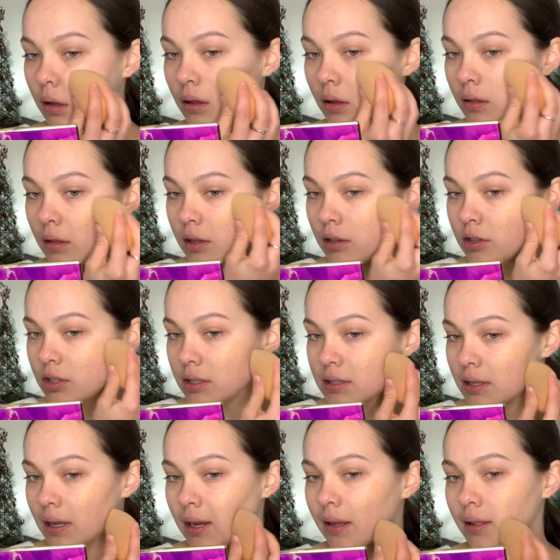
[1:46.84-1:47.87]
and then
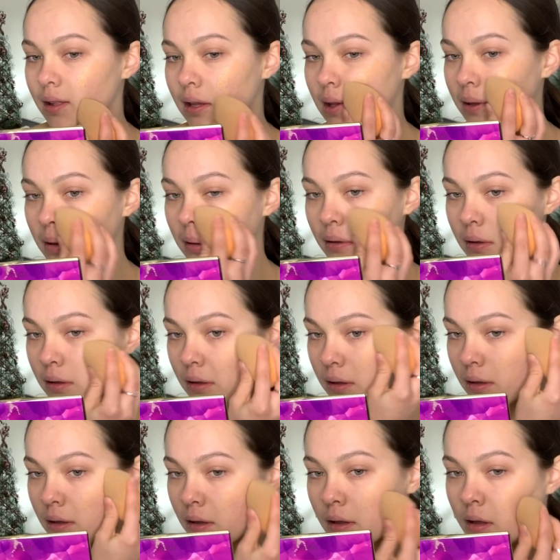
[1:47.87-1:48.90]
just lightly
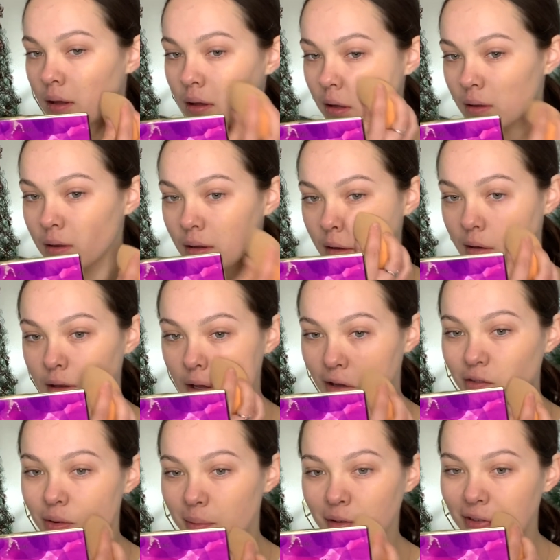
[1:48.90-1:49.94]

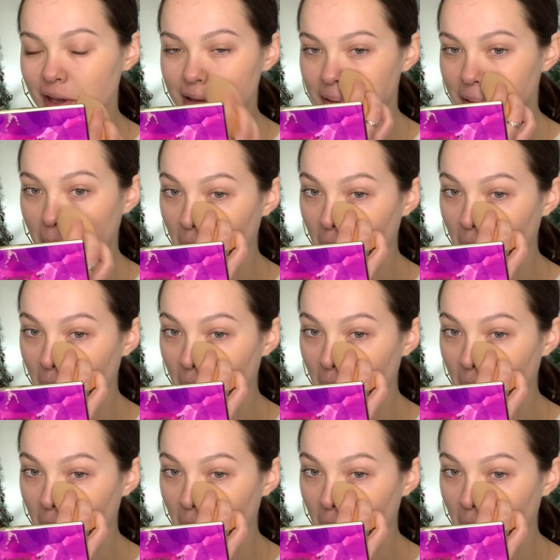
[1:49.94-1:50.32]
cover my face.